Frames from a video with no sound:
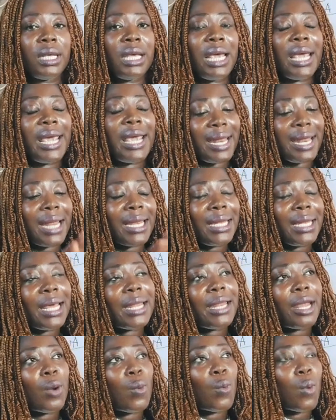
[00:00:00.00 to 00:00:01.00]
and I needed
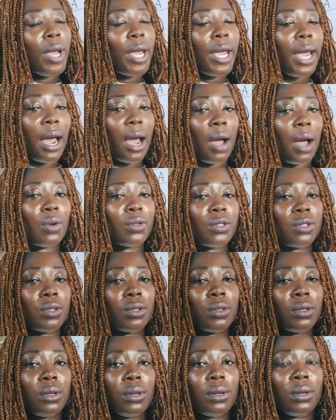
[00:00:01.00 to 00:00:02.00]
a way out
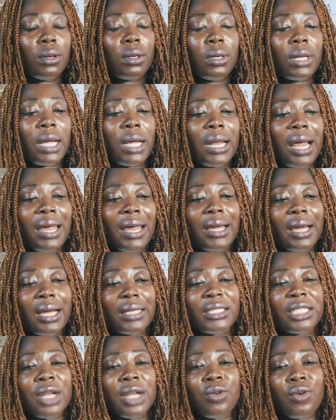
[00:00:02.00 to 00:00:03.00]
that I can
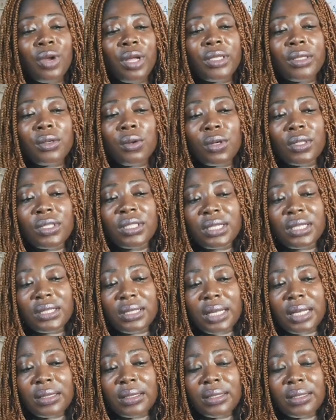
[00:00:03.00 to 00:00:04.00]
generate
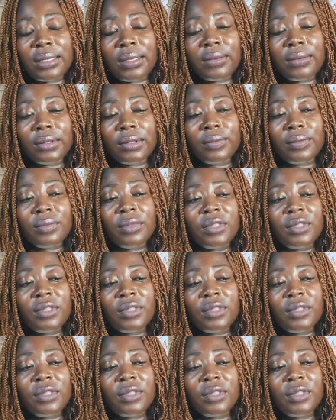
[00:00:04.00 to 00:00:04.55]
consistent sales.